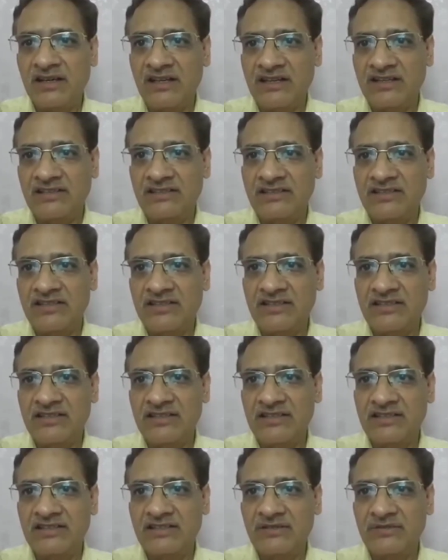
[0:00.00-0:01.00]
current
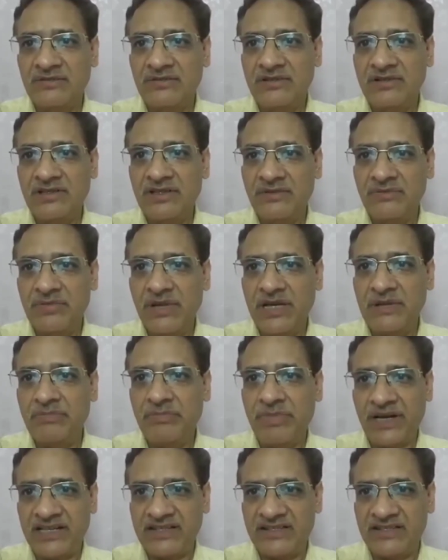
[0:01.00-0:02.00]
when
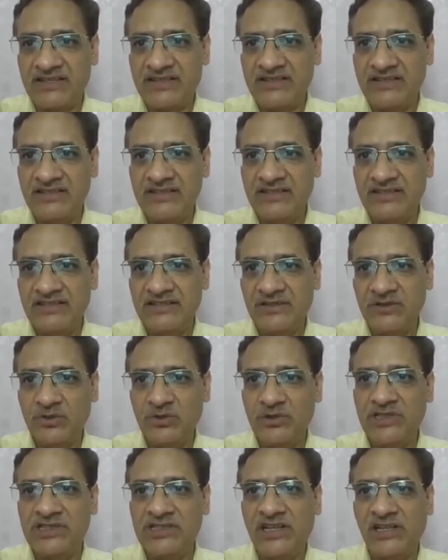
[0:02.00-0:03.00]
pressed
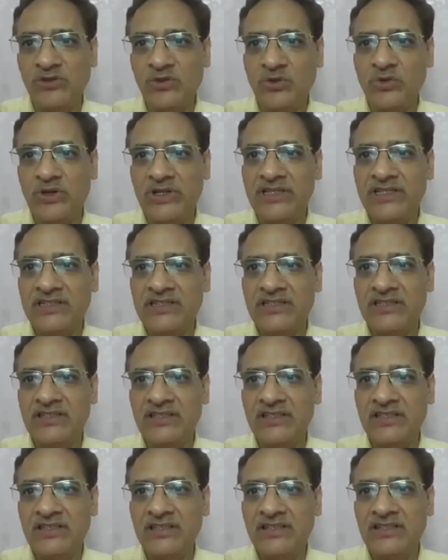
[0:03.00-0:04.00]
so it is also known as
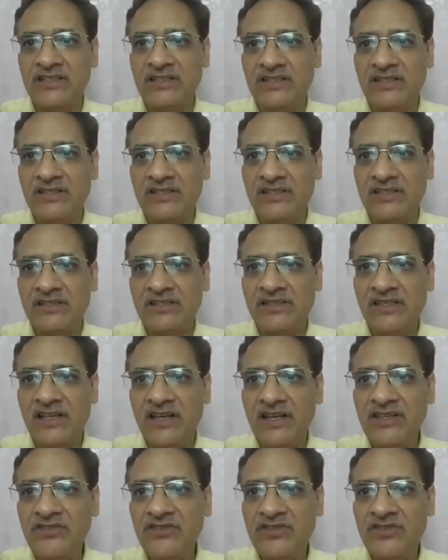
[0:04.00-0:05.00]

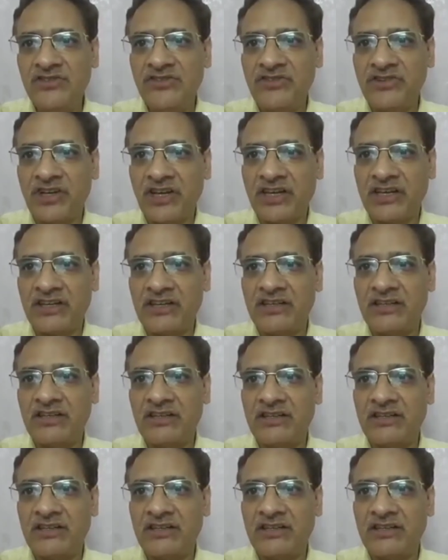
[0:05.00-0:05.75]
syringe tree